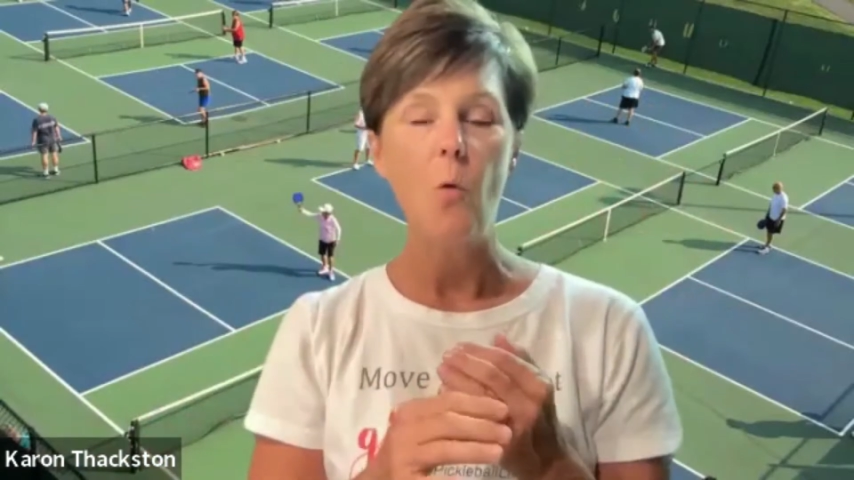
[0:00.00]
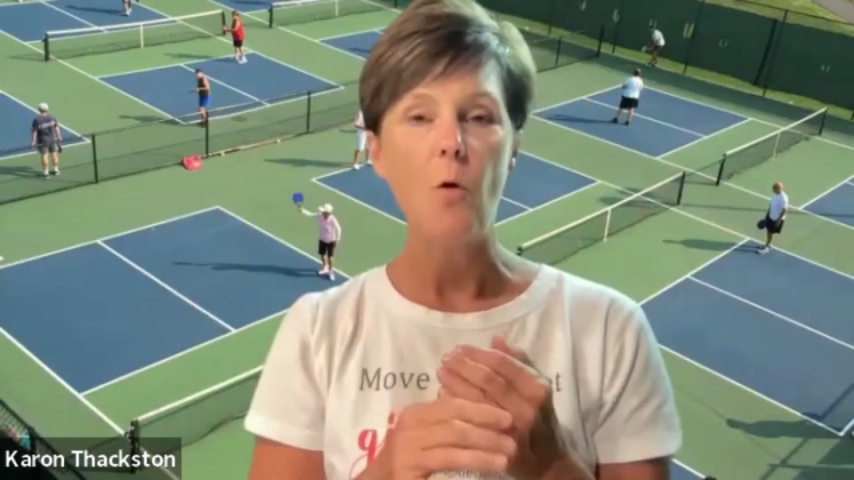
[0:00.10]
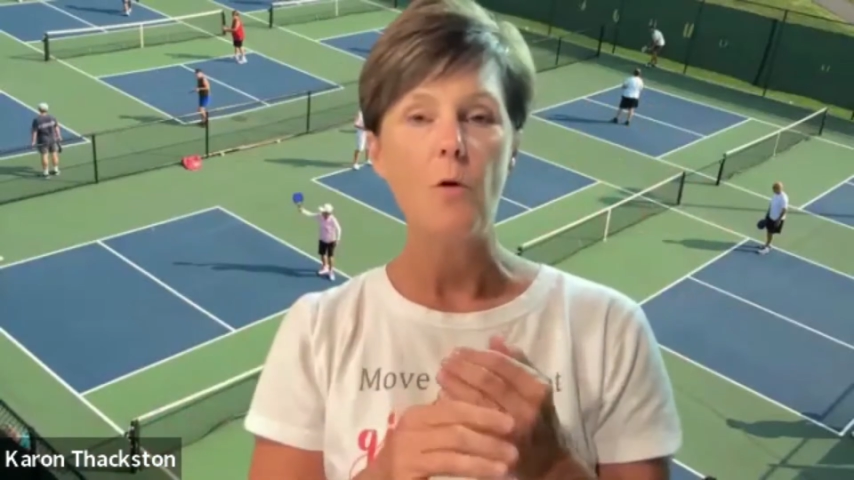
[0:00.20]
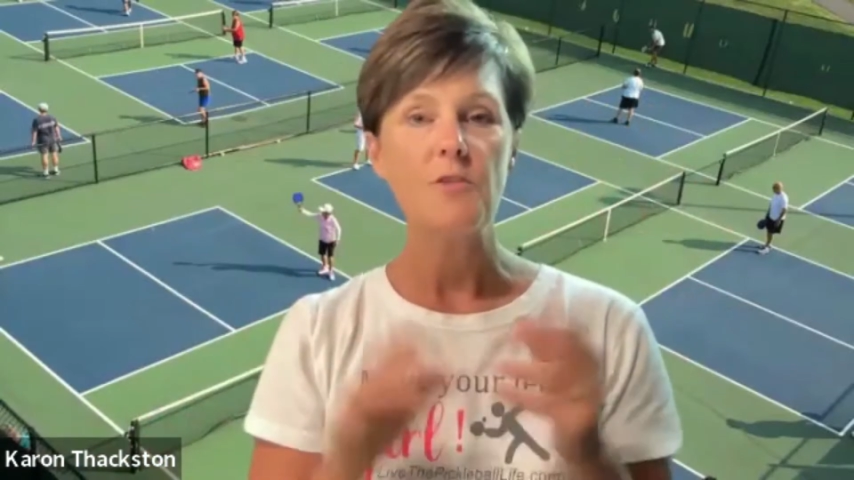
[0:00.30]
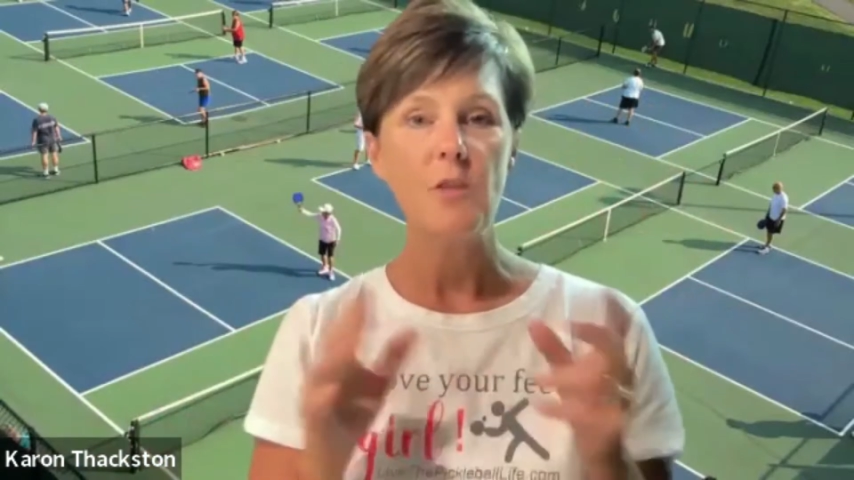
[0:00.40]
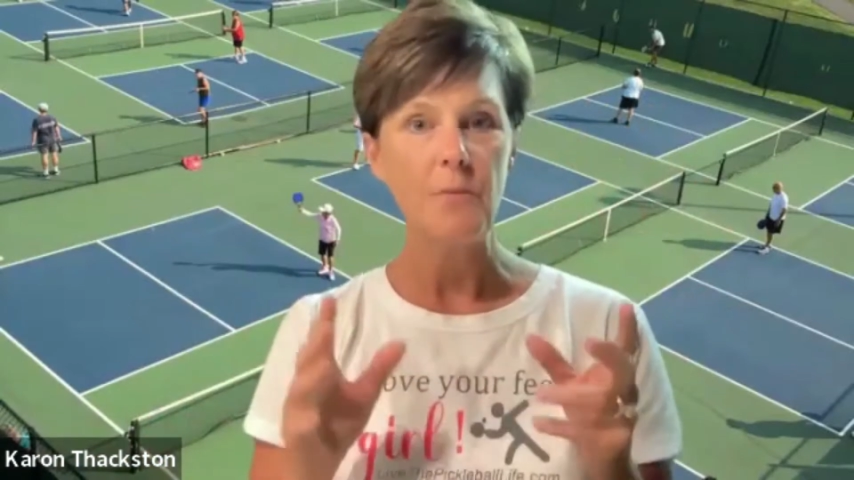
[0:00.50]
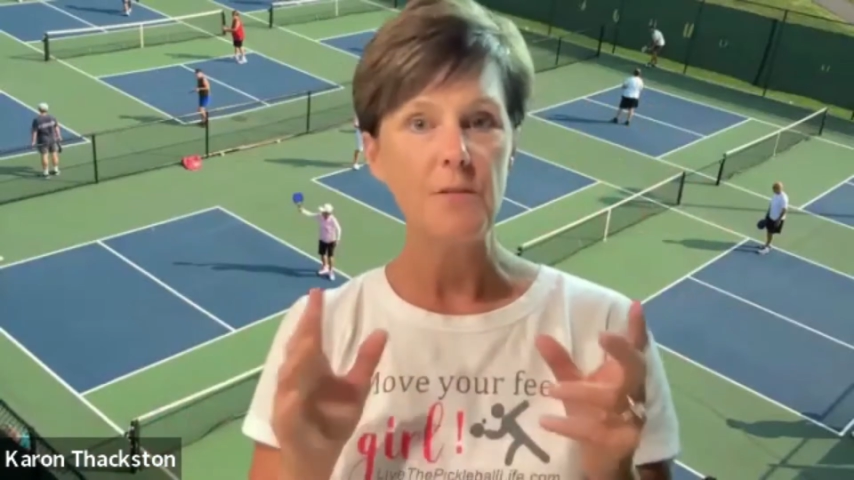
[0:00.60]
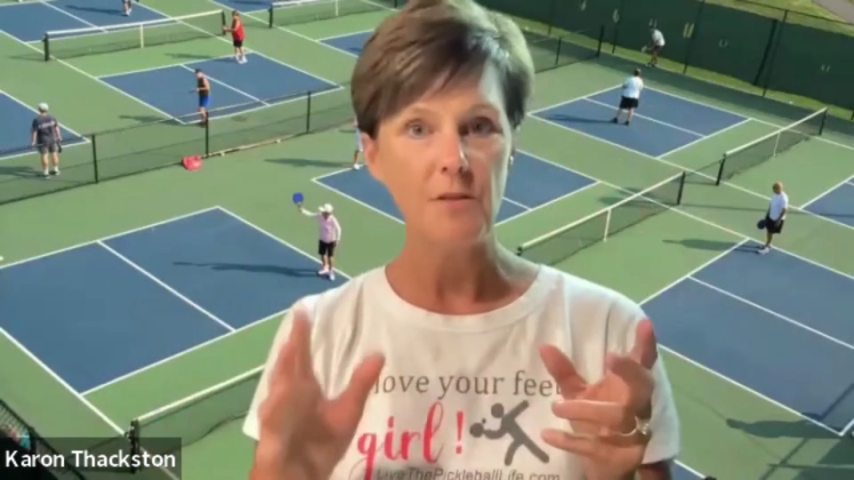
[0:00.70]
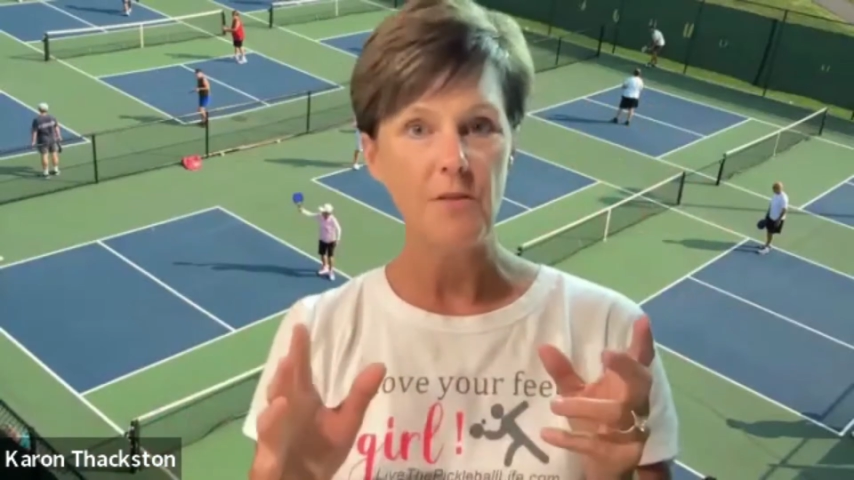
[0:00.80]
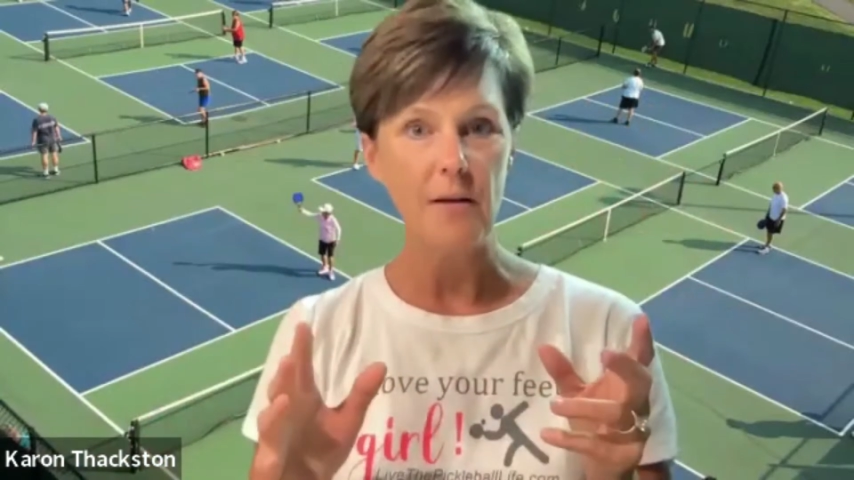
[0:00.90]
or
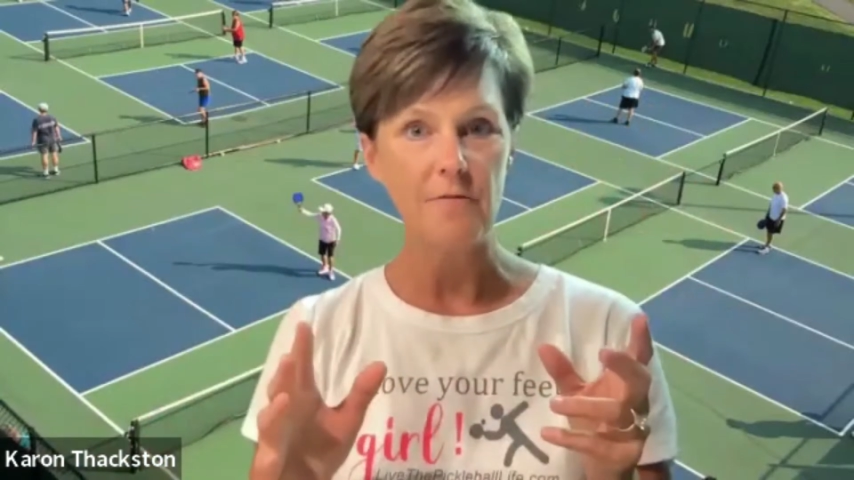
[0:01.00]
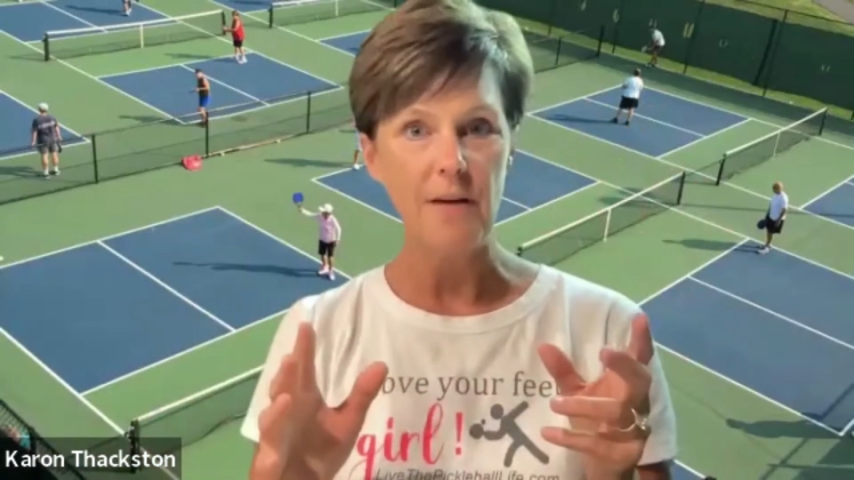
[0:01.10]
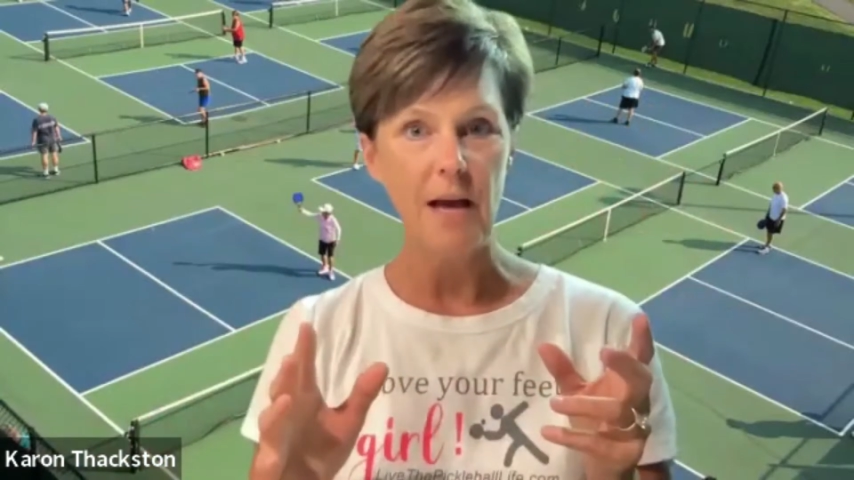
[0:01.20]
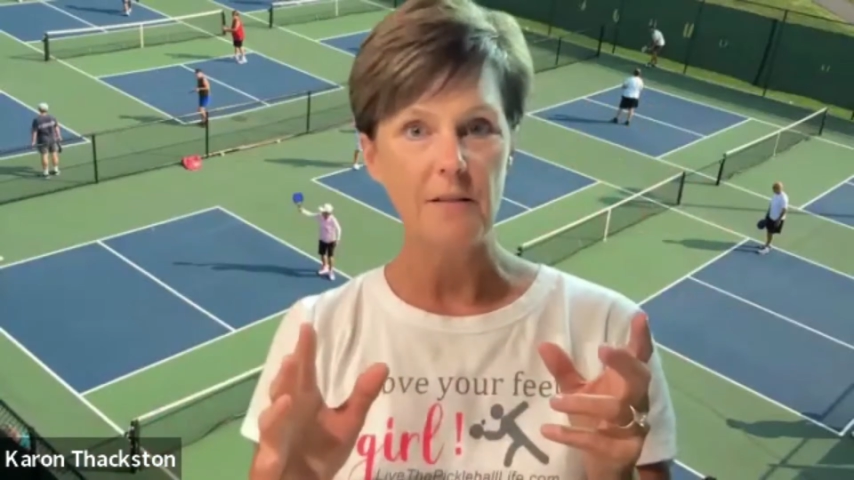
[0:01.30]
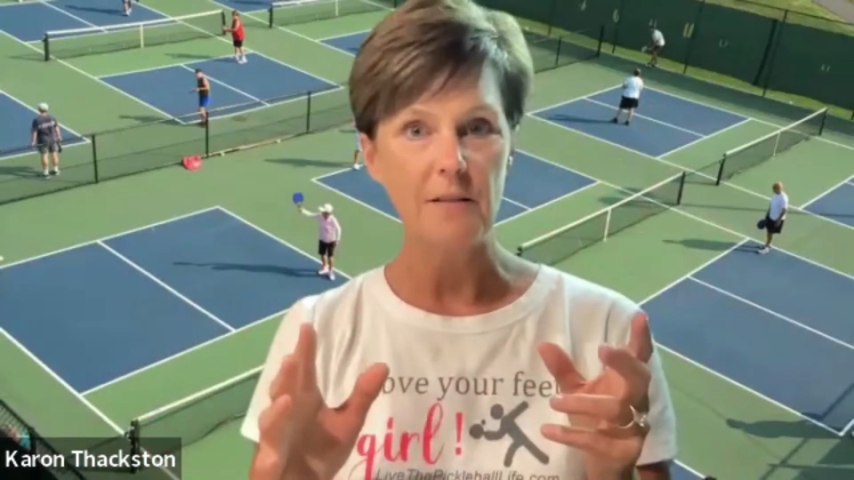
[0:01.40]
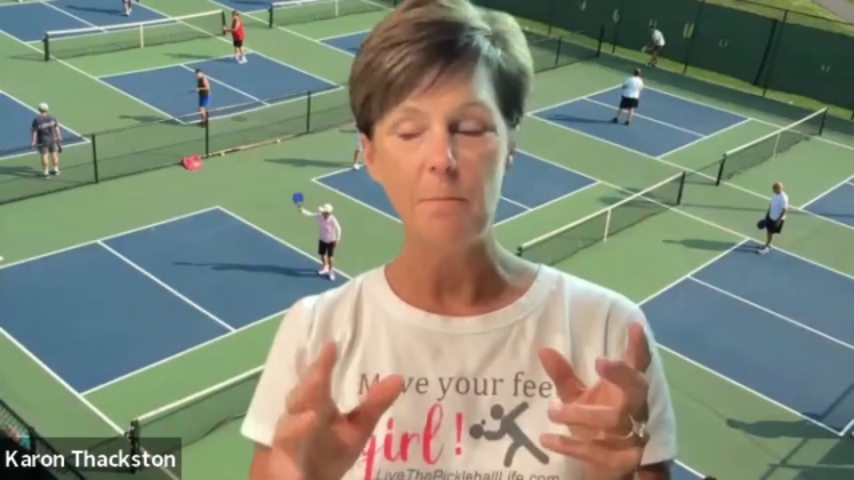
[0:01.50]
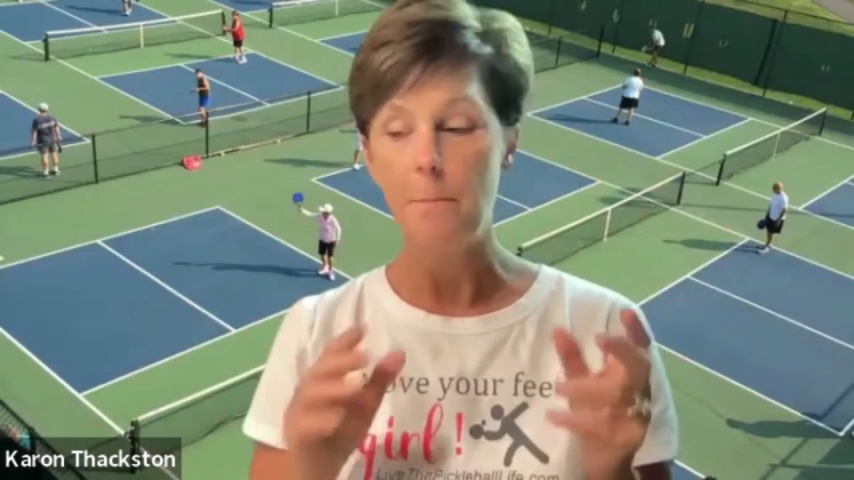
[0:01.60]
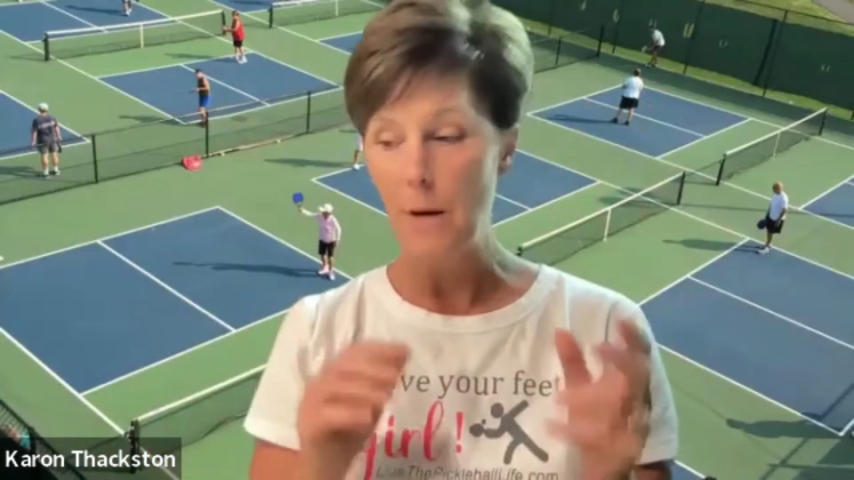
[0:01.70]
something to that effect,